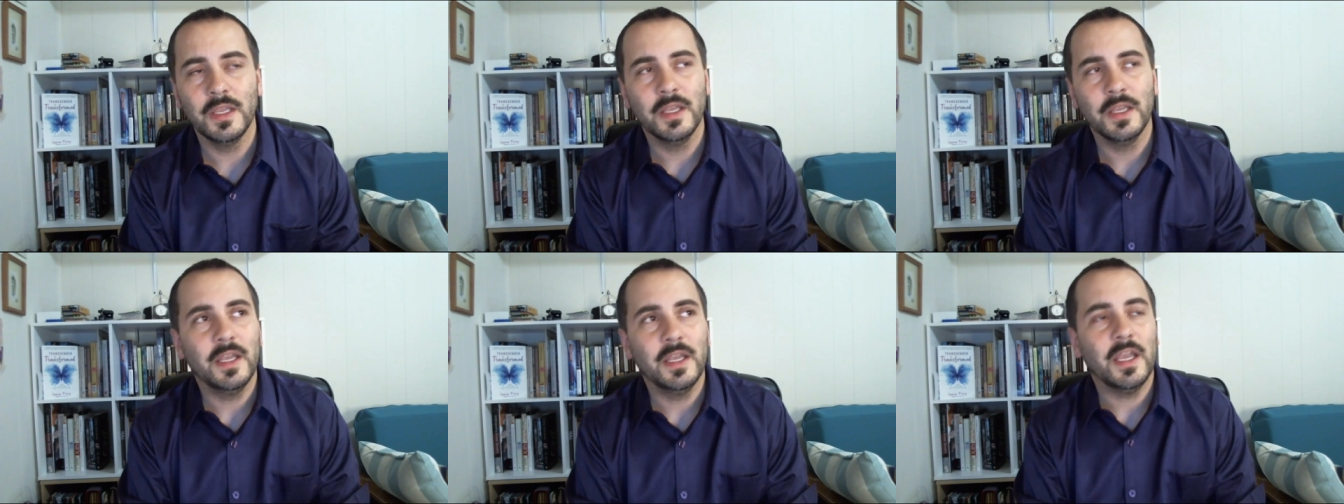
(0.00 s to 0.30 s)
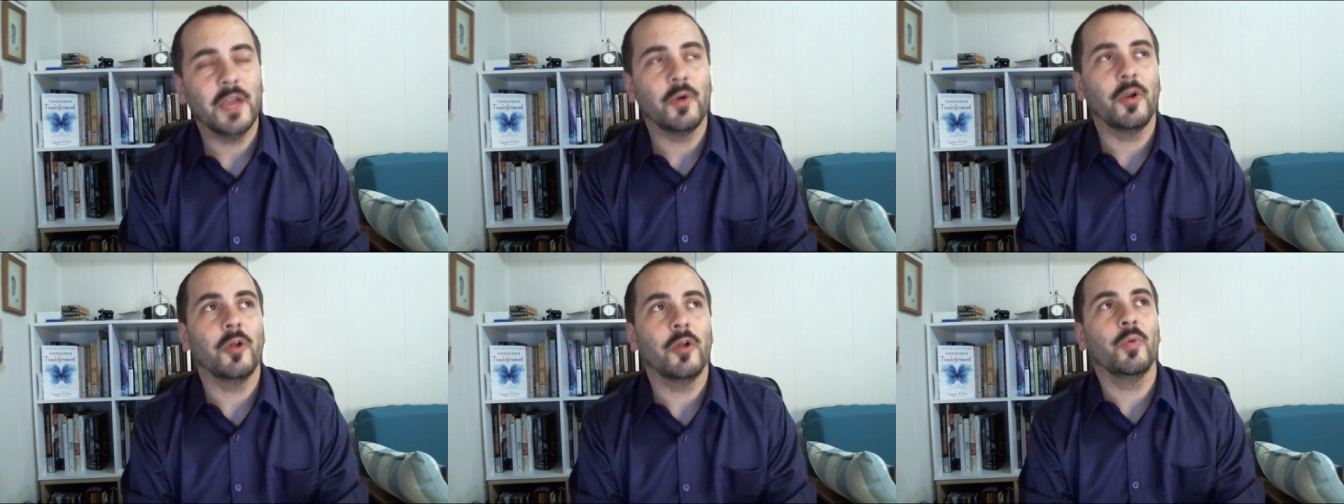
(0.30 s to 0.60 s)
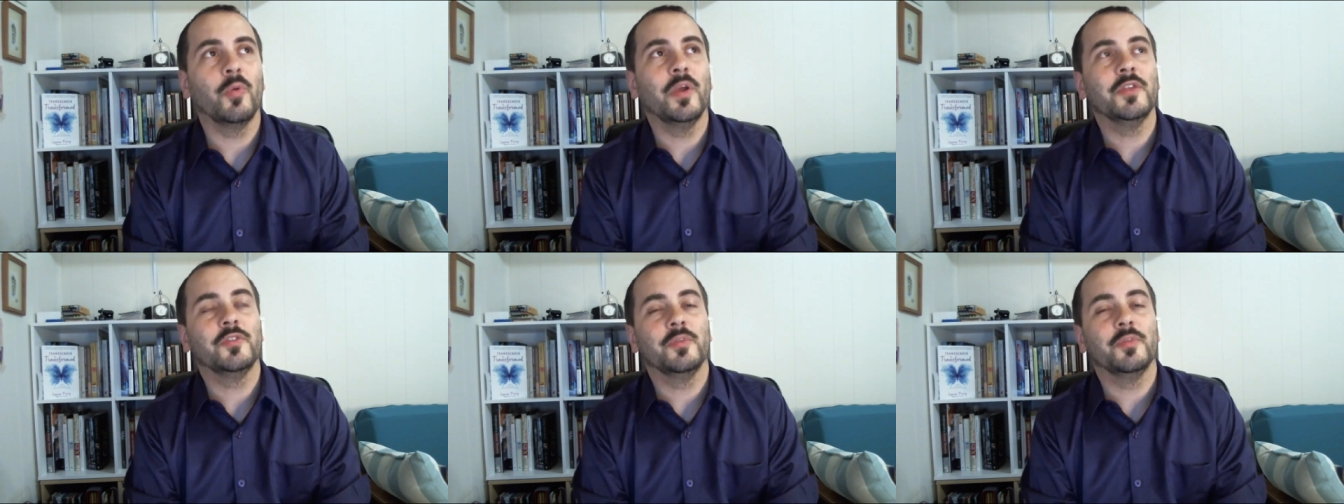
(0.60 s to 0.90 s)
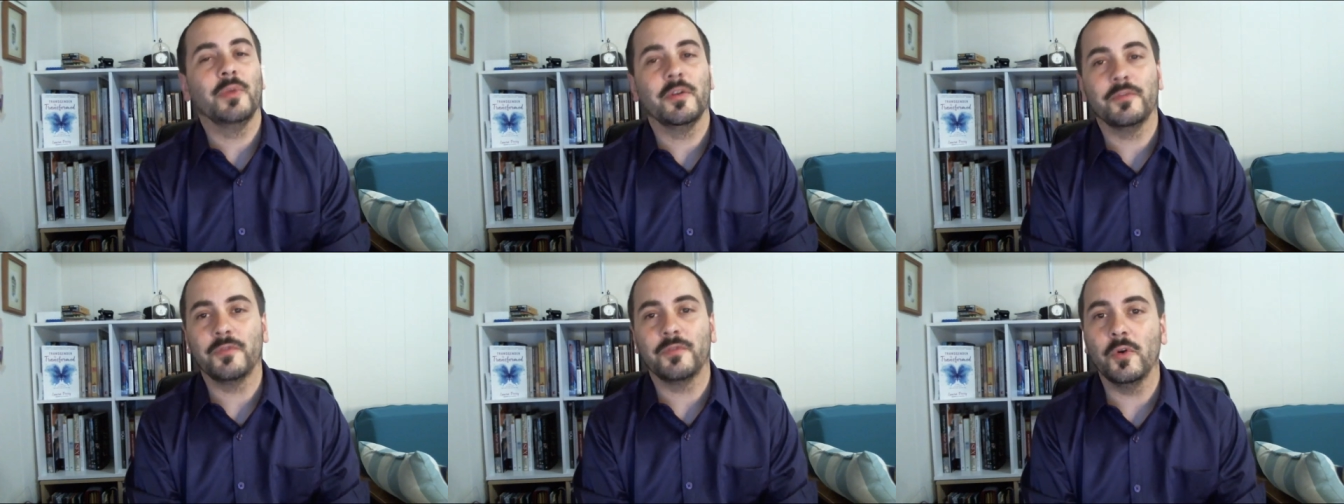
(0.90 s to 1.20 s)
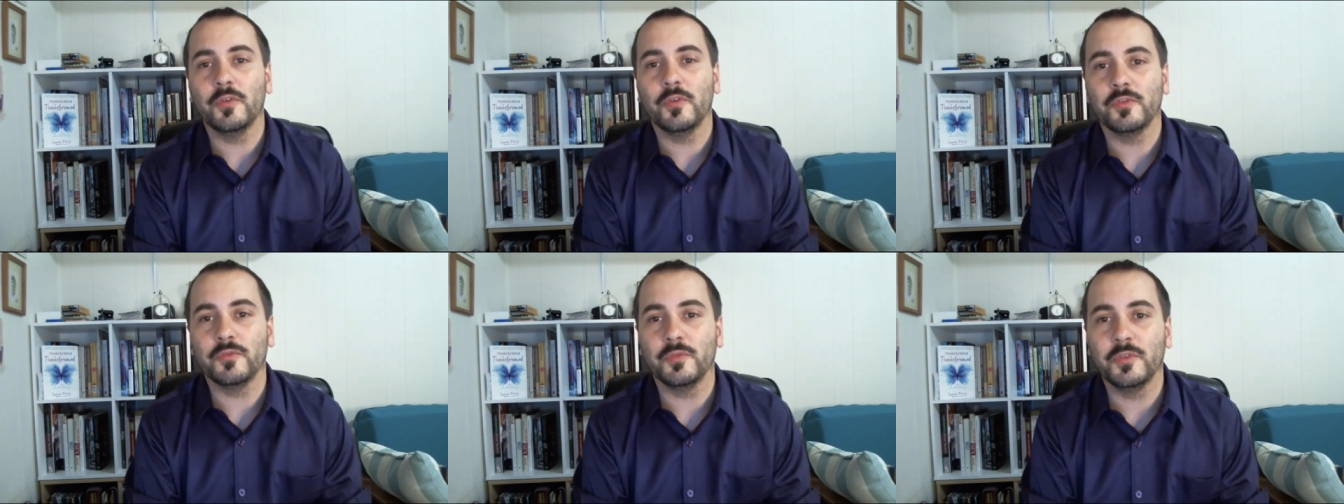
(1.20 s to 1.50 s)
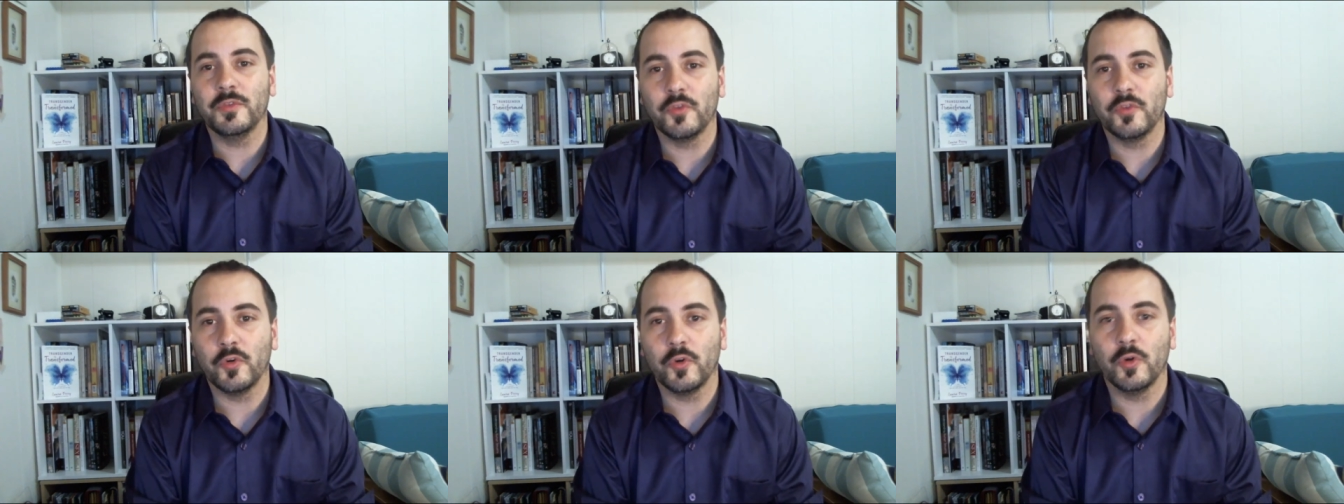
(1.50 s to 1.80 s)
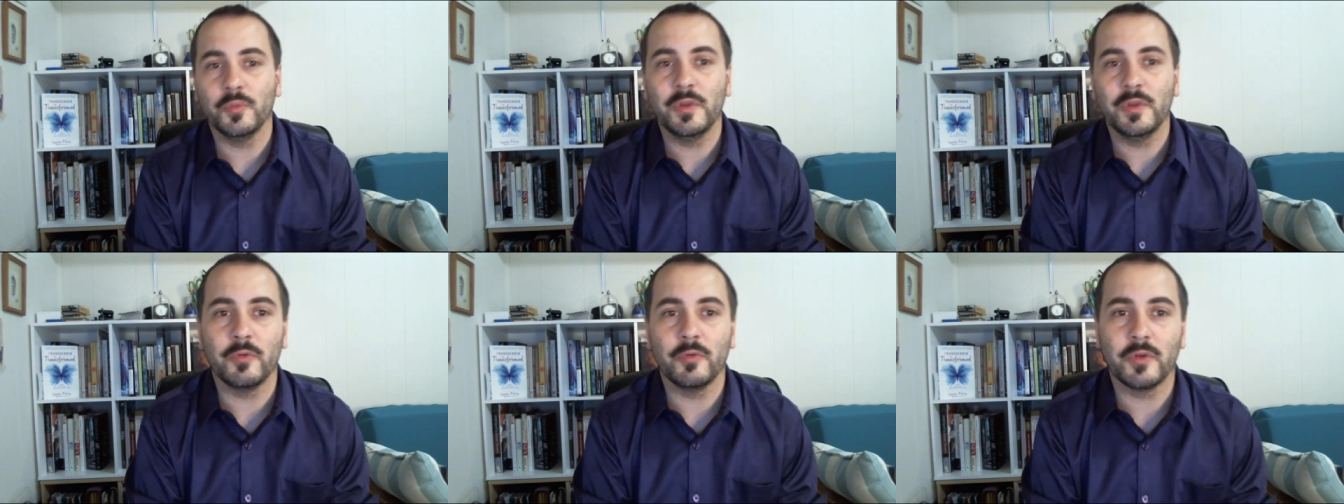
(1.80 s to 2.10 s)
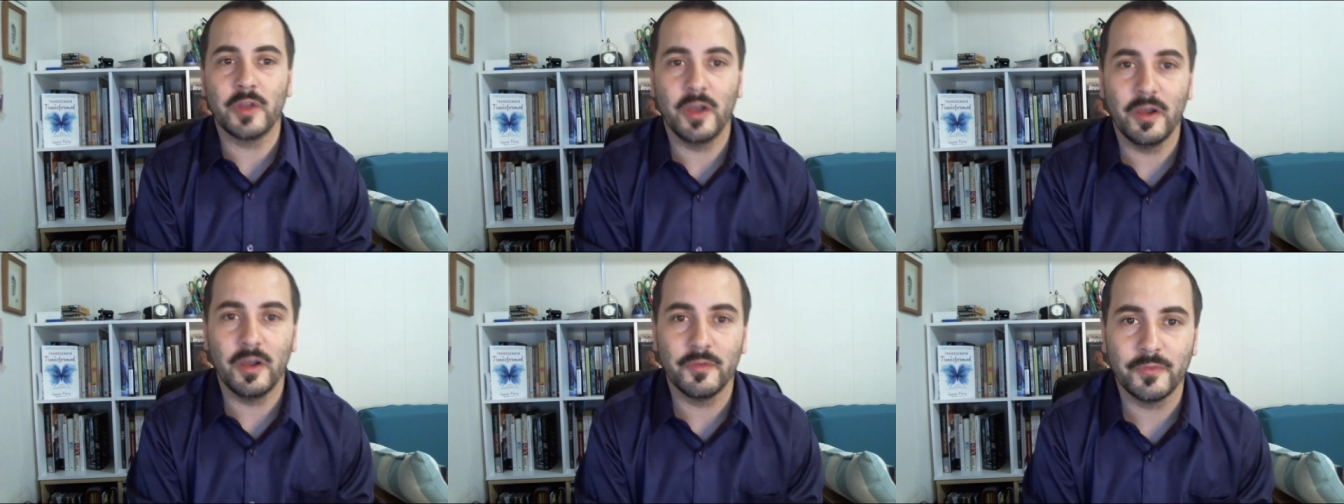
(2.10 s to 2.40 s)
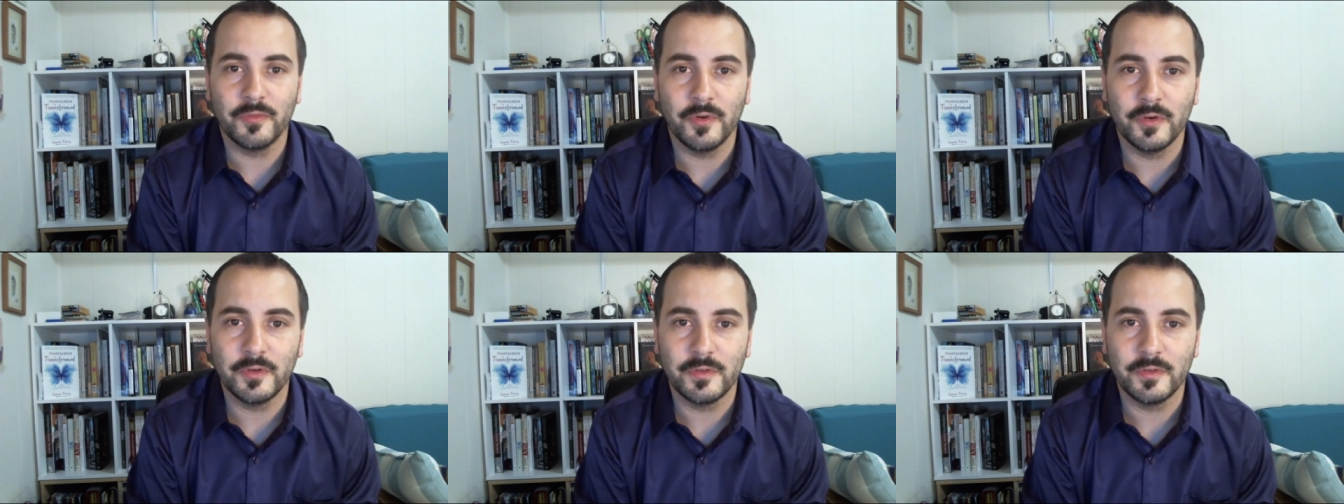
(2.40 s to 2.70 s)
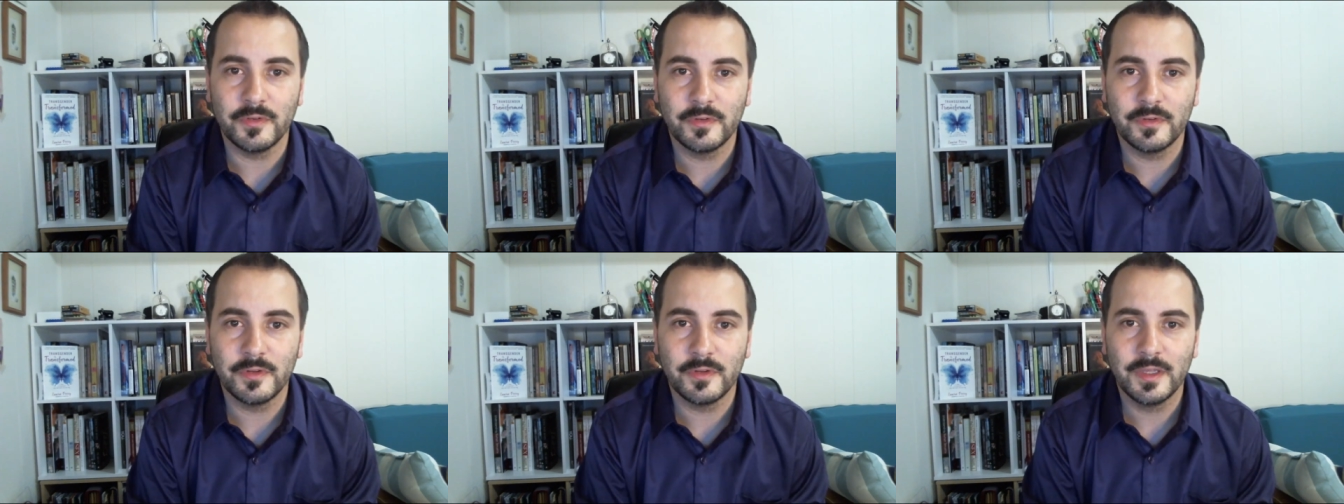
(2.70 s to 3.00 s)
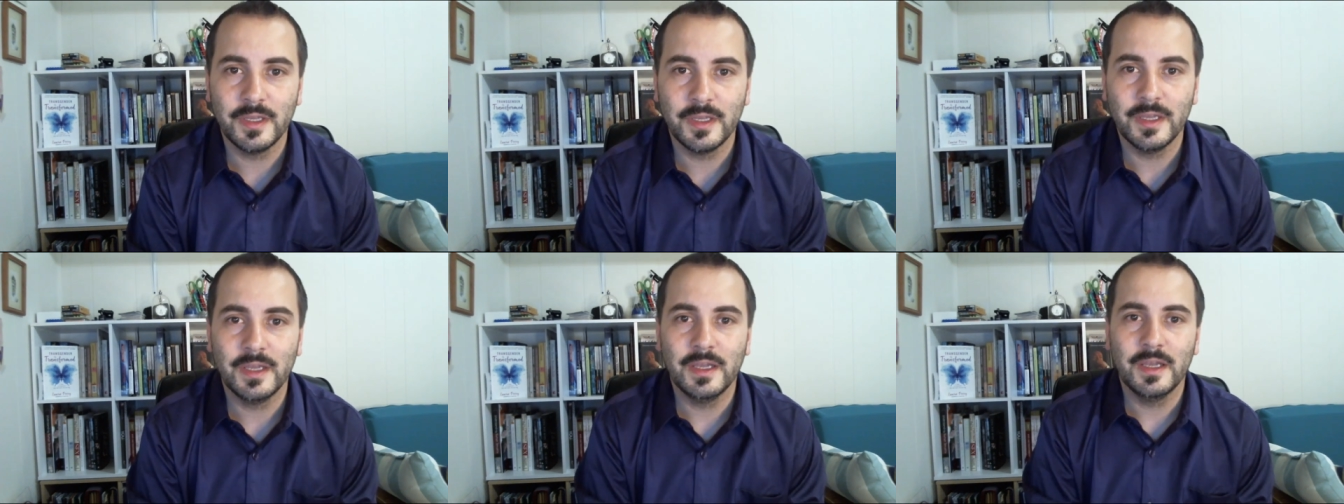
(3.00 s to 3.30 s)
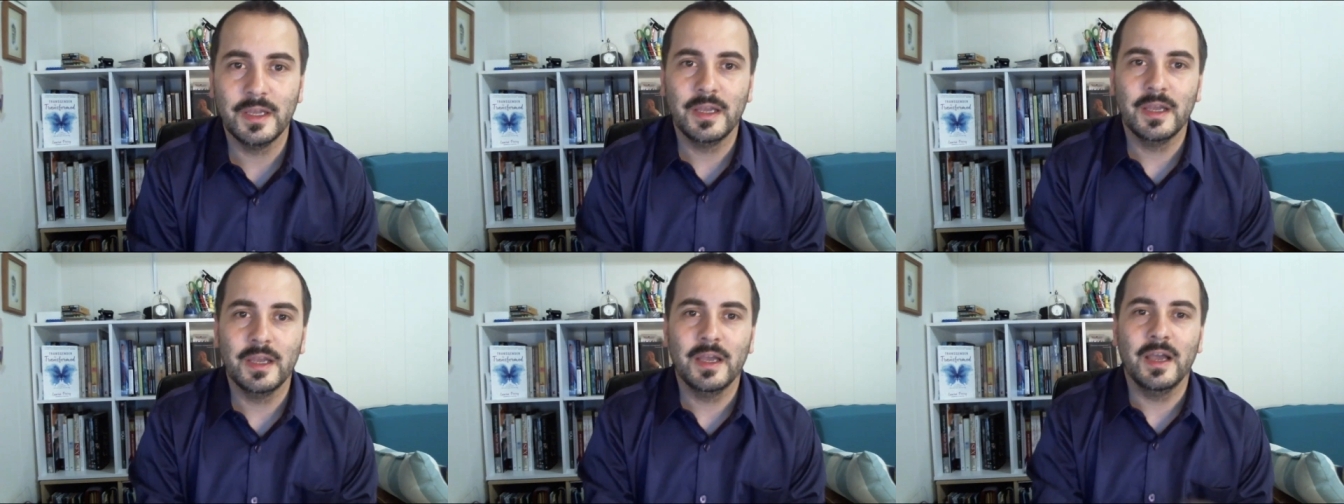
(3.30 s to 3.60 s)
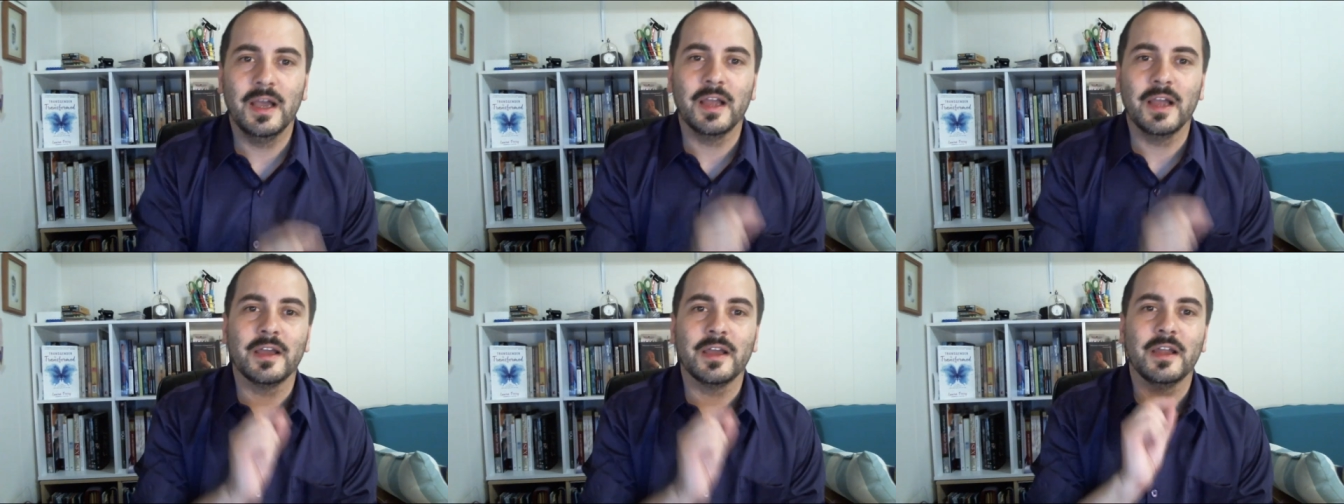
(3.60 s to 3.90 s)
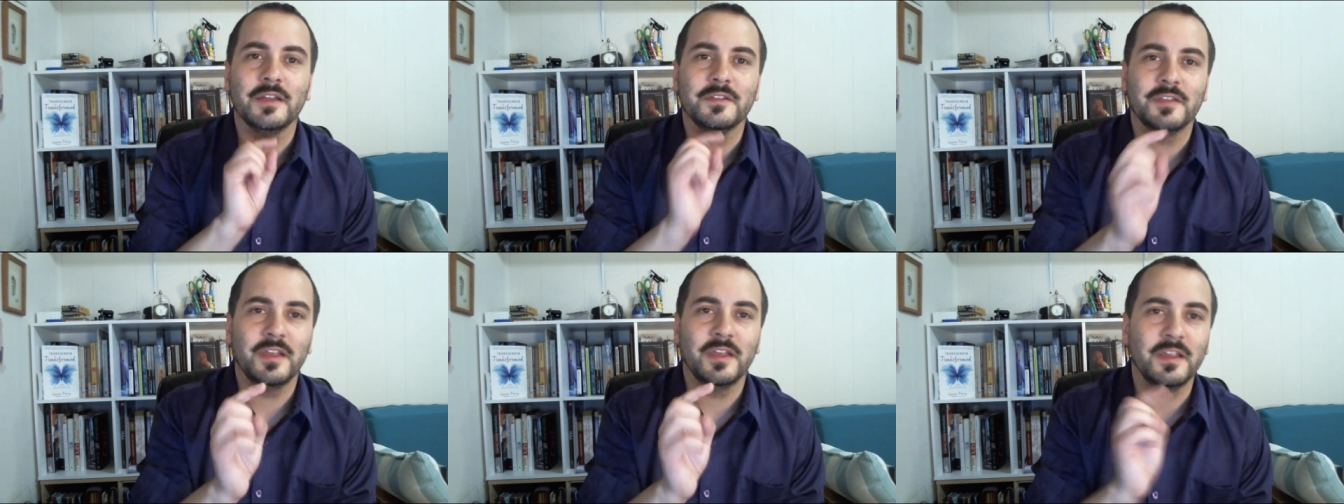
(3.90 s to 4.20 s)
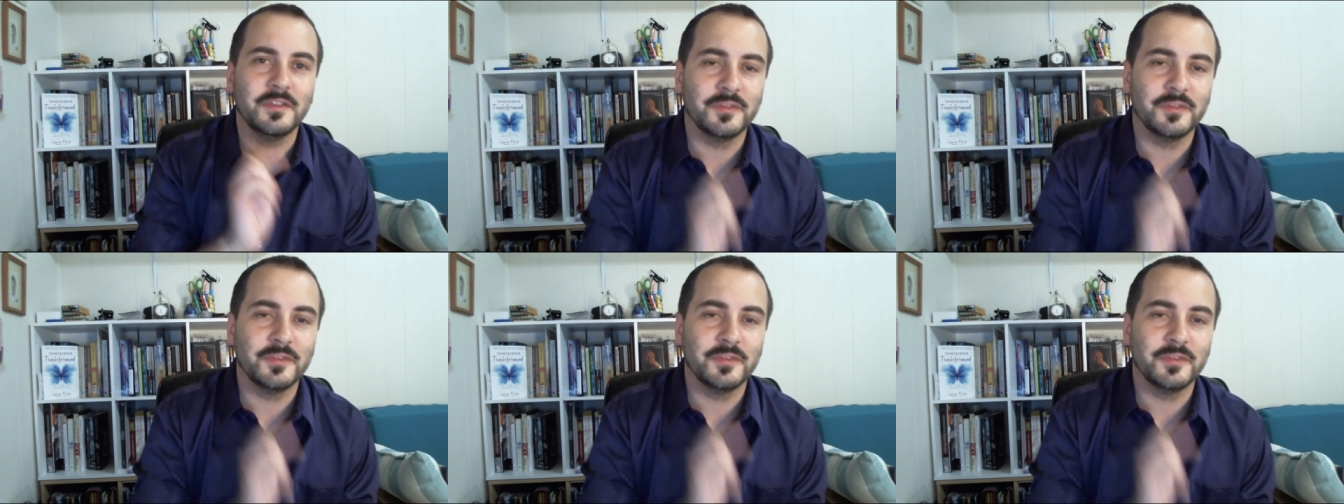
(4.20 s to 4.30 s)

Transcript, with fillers: And when I went to my first Restored Hope Network conference, I got a taste of